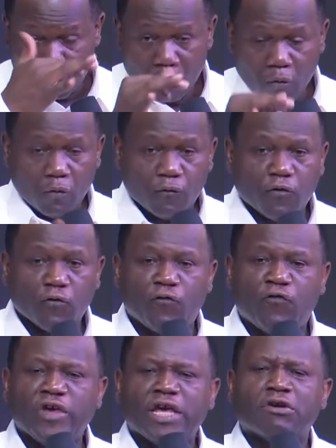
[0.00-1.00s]
We
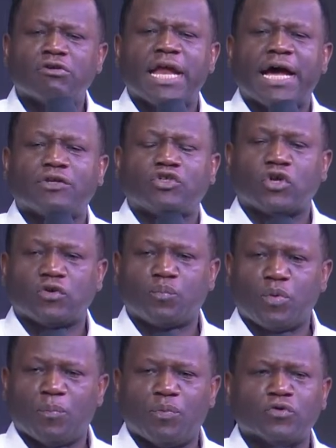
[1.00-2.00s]
fulfill that third
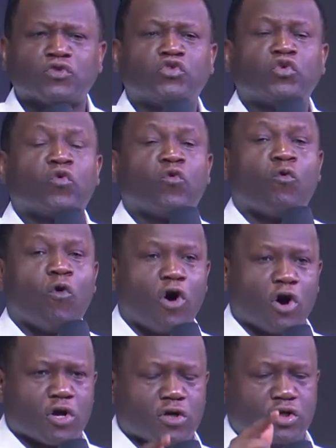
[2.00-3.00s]
purpose through
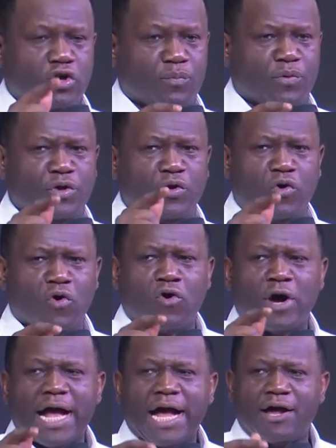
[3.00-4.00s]
work,
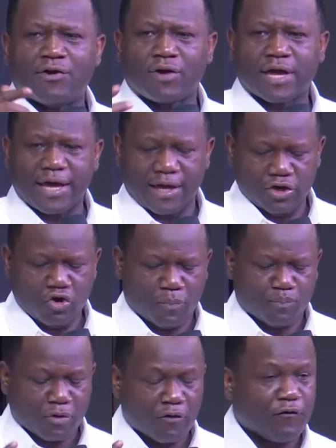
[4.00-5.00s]
W-O-R-K, your
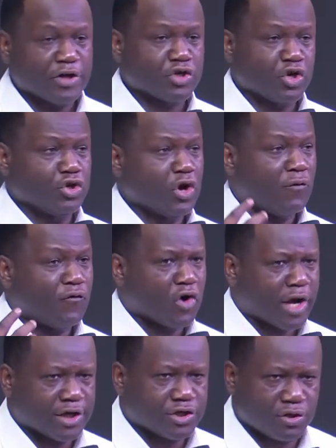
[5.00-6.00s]
profession, your
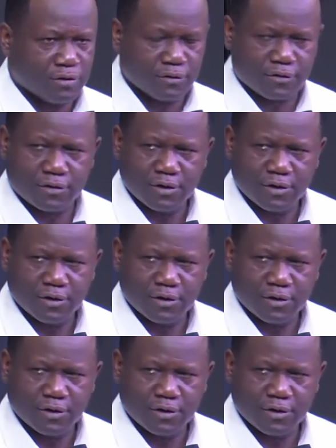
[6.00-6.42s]
vocations.